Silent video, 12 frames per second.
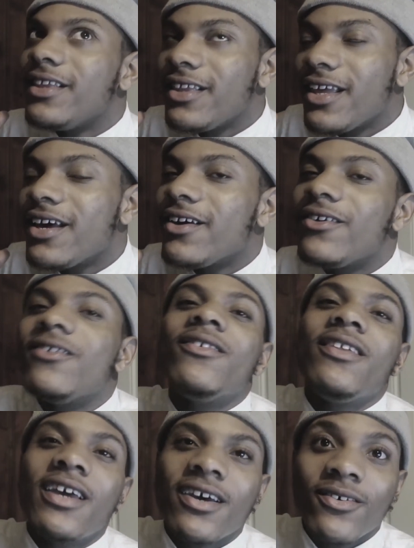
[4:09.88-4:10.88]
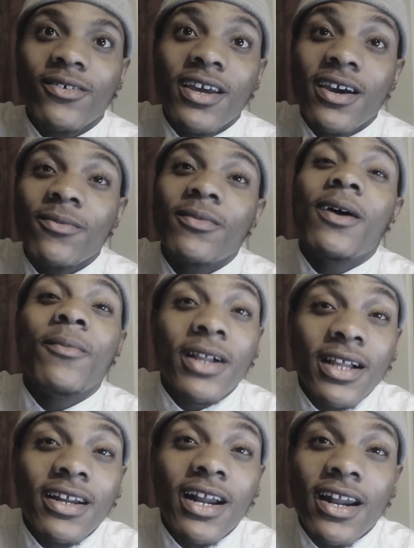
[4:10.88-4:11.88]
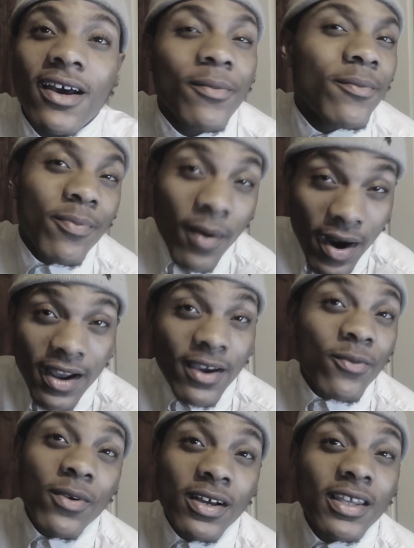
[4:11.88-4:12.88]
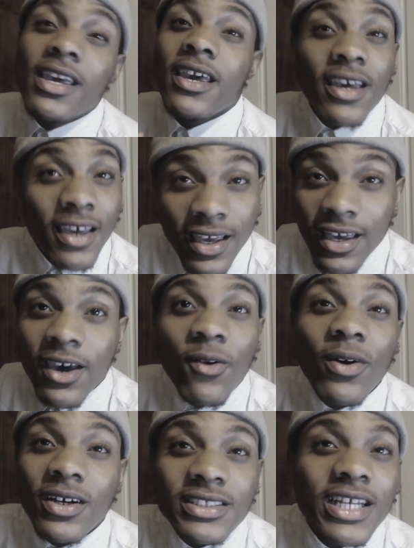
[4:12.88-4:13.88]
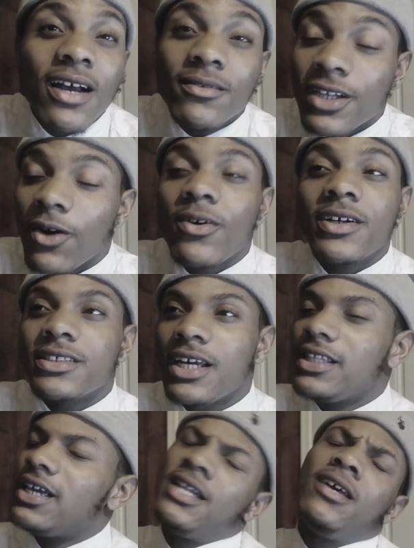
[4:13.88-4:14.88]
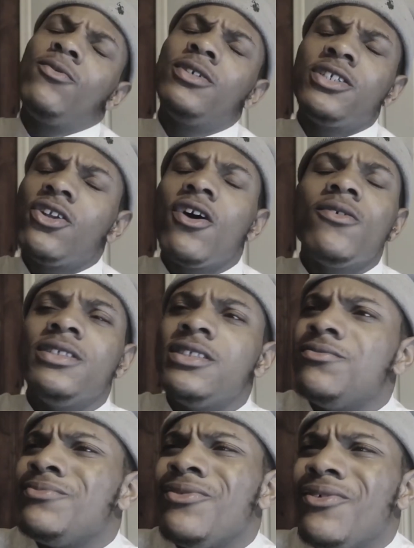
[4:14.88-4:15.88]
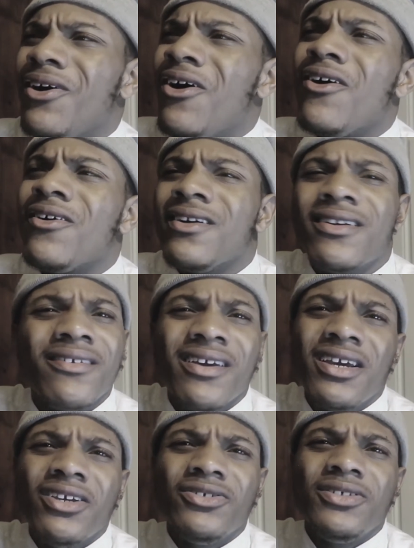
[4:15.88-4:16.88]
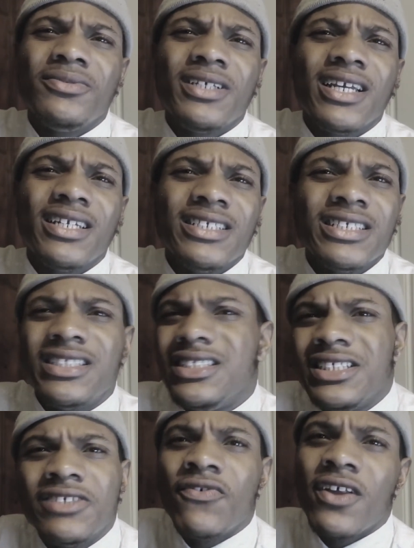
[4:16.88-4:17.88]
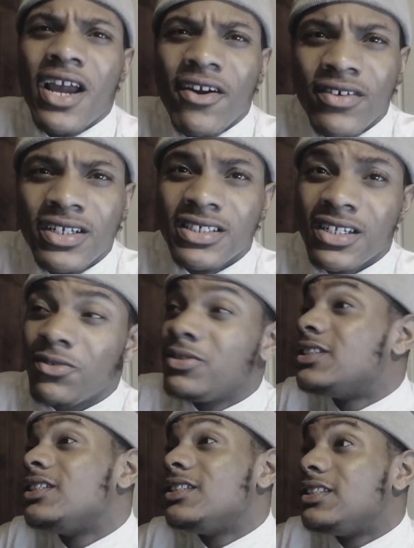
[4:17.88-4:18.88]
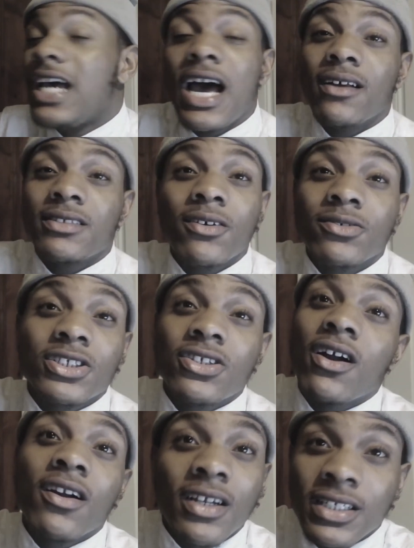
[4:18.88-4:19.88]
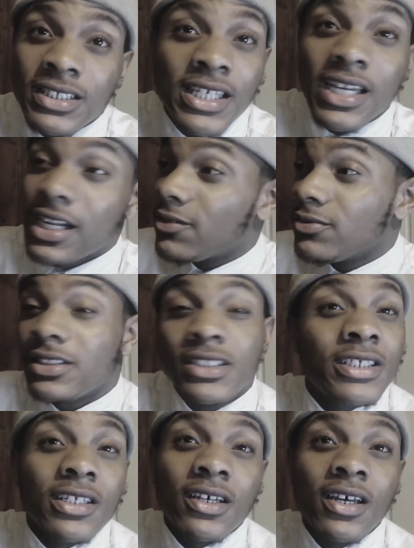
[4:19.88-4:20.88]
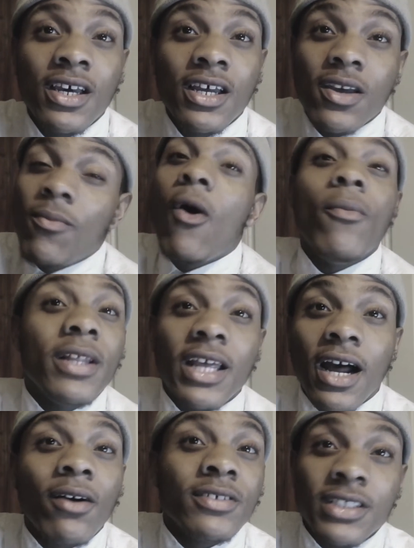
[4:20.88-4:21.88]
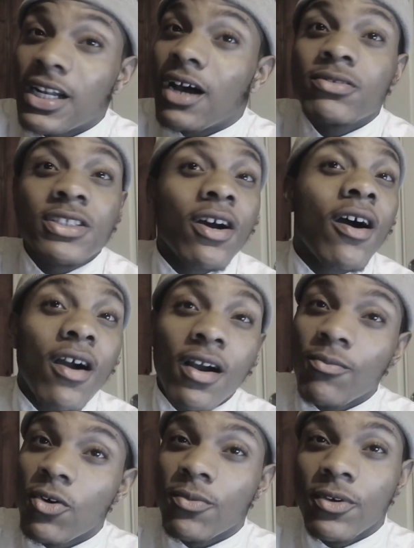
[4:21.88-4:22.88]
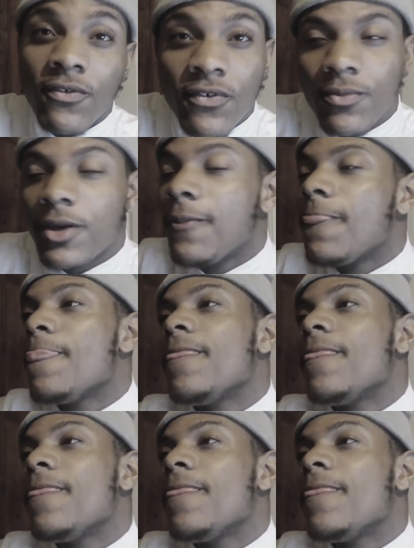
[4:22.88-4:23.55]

Now, I'm going to clear that up. Probably what, yeah. It was times I was like that. I wasn't always hard. You see what I'm saying? Just for that reason. There was times I was just hard. Because, nigga, that was just the moment that I was in. I was in a hard moment. You feel me?